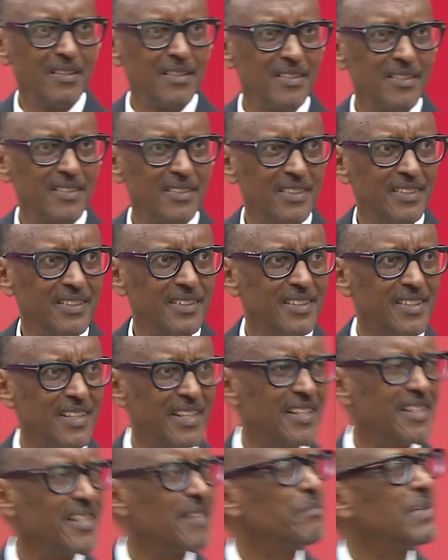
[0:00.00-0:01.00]
He
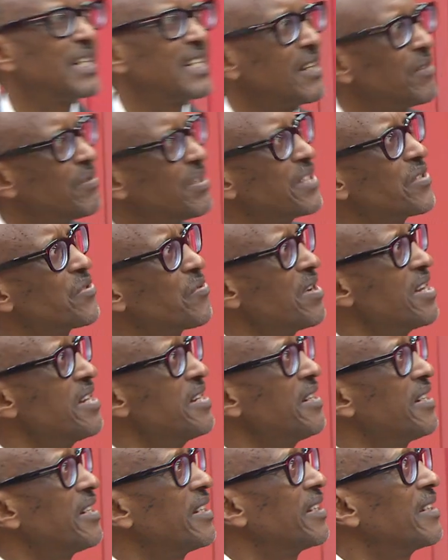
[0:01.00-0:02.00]
said, but I was
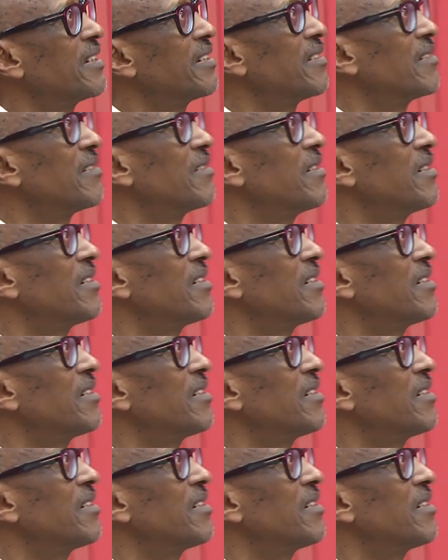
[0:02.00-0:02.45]
wondering